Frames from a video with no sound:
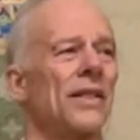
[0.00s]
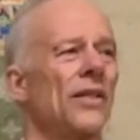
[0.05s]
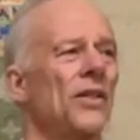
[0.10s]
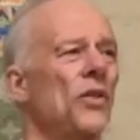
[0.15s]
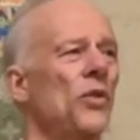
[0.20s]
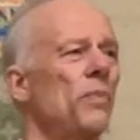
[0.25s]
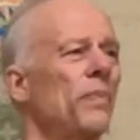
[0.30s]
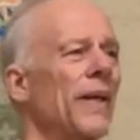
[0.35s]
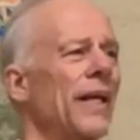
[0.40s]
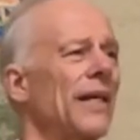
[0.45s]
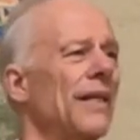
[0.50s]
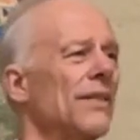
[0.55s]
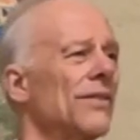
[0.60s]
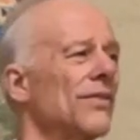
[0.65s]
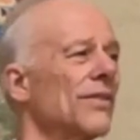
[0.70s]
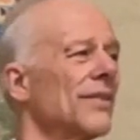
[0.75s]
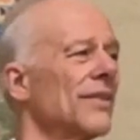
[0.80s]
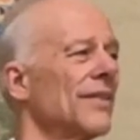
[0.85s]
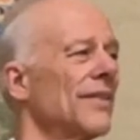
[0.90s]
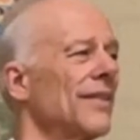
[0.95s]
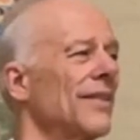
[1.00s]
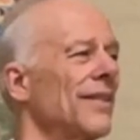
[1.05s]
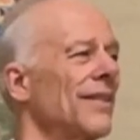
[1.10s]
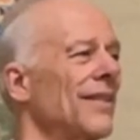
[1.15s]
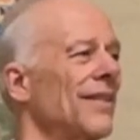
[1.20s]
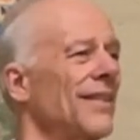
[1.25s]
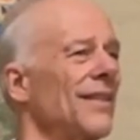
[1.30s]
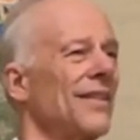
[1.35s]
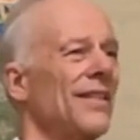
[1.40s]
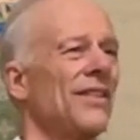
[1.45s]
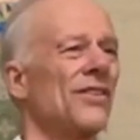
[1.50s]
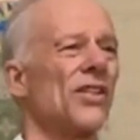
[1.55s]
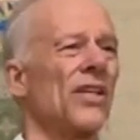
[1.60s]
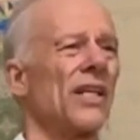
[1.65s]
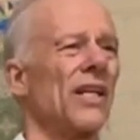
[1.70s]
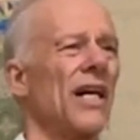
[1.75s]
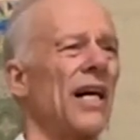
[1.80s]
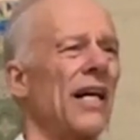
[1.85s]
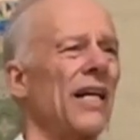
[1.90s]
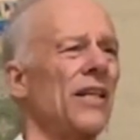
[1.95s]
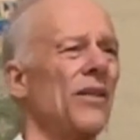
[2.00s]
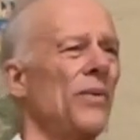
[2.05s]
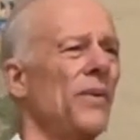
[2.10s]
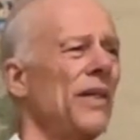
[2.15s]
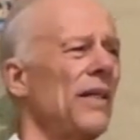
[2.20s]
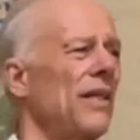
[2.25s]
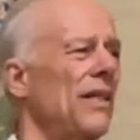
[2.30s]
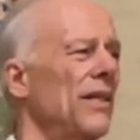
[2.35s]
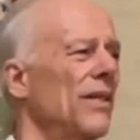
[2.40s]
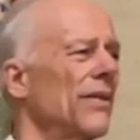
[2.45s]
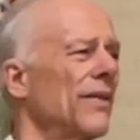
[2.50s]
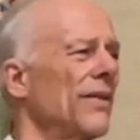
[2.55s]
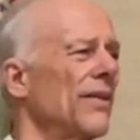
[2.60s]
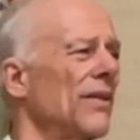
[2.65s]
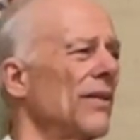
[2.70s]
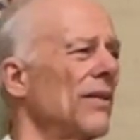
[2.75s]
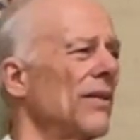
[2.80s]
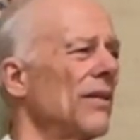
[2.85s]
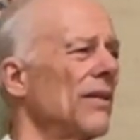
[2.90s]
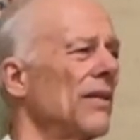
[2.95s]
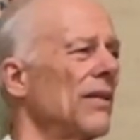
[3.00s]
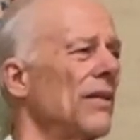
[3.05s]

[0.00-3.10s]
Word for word: Who plays? Is it Iowa or